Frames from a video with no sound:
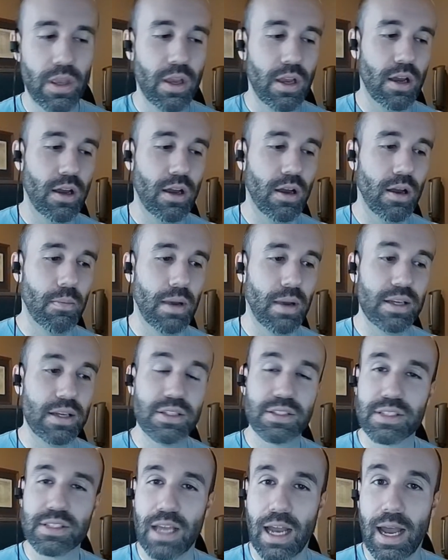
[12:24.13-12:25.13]
I
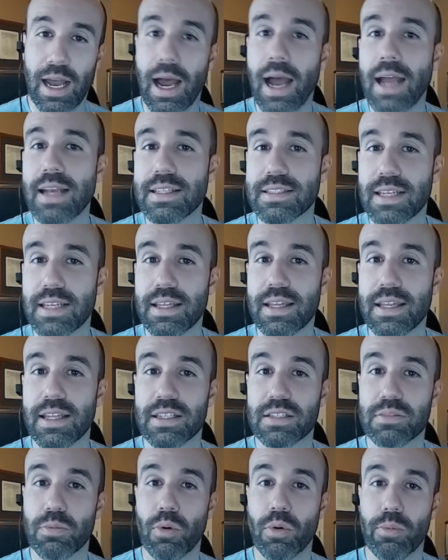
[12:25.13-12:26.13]
decide that
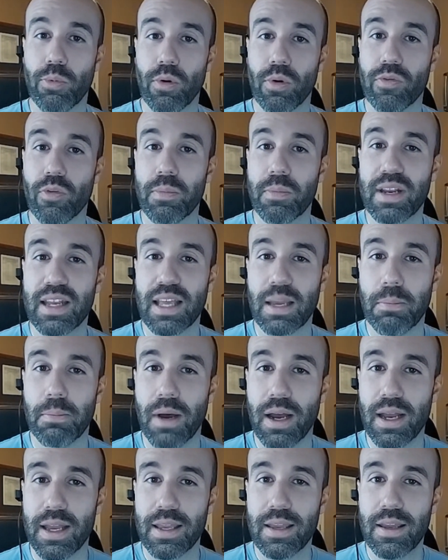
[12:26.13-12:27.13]
it's more important for me to get
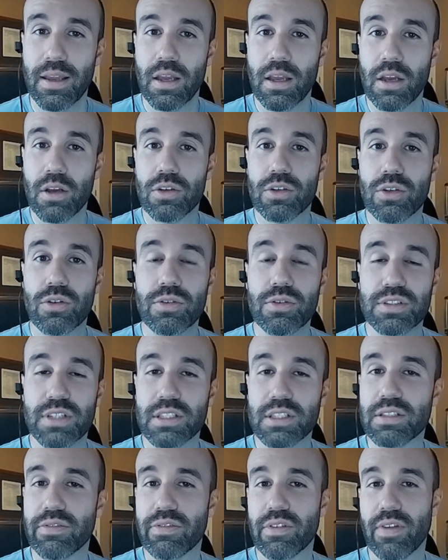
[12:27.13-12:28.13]
my 2
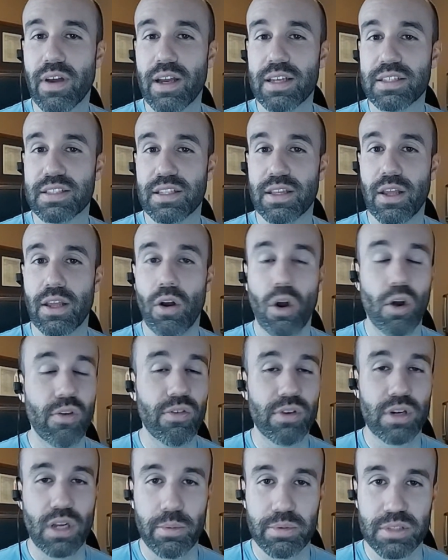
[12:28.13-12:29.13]
cents of advice in there over
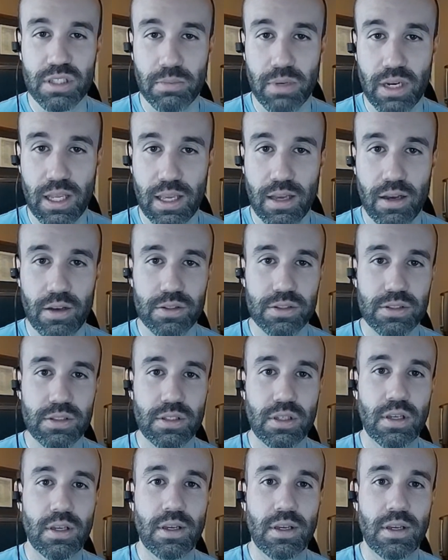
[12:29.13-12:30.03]
top of somebody else.